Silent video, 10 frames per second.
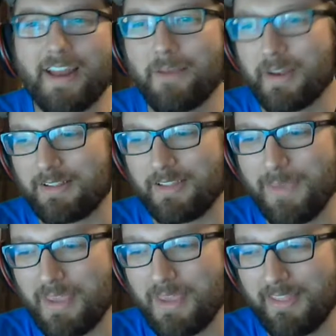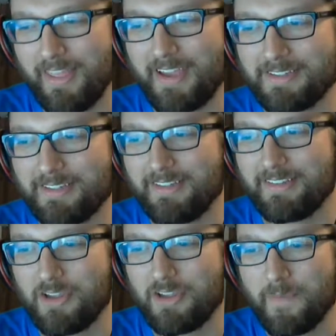have been claiming that
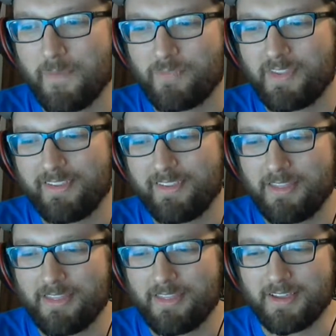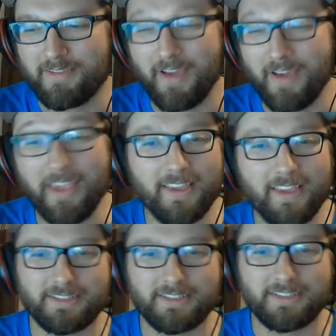the
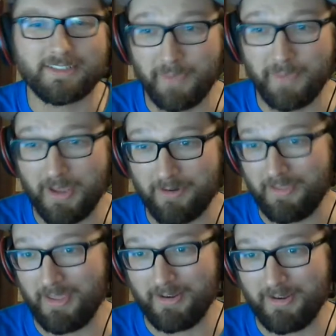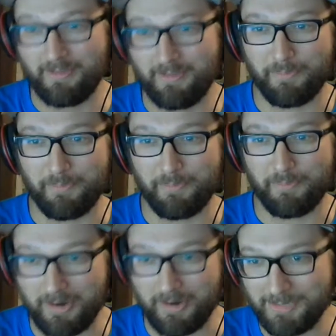Vikings team is better than the
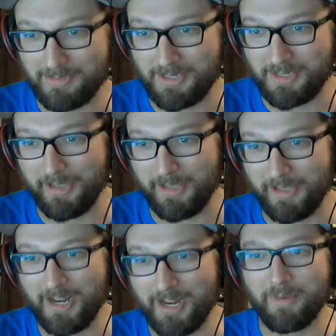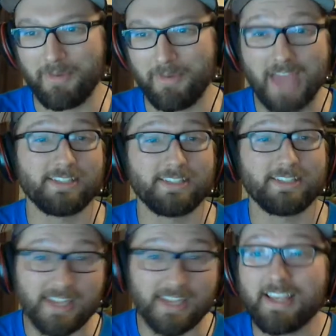Packers teams he played on, but as a
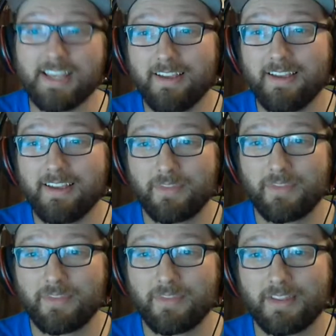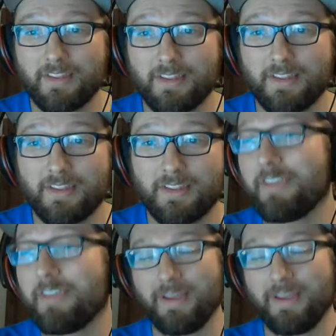city, living in
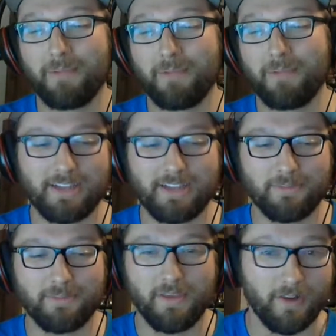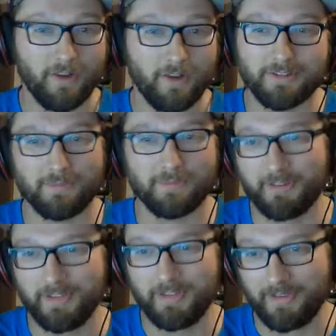Minneapolis has to be far superior
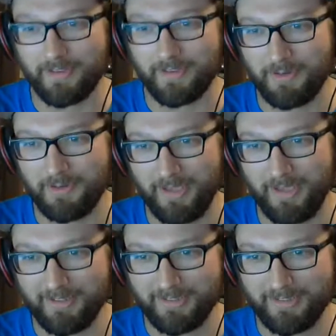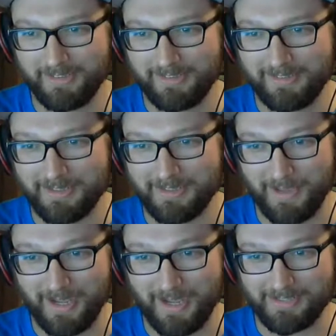to living in Green Bay. Let's
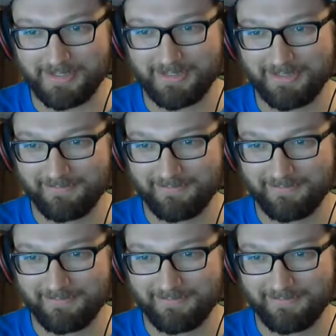be honest.